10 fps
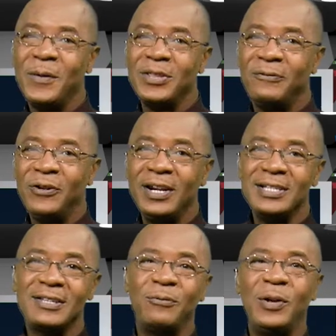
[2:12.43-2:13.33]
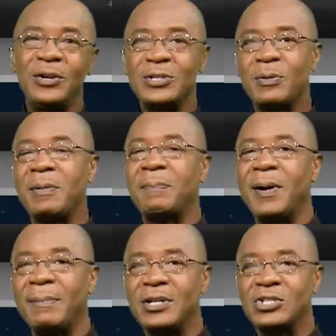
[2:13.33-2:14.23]
Well, the full list of winners will be
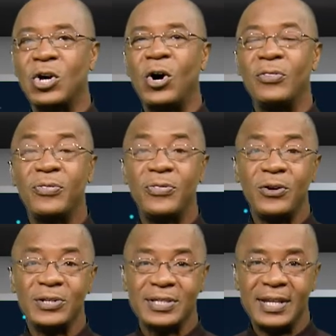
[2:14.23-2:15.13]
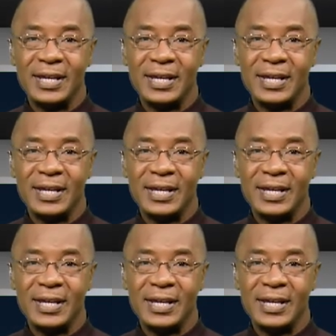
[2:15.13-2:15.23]
published on Thursday,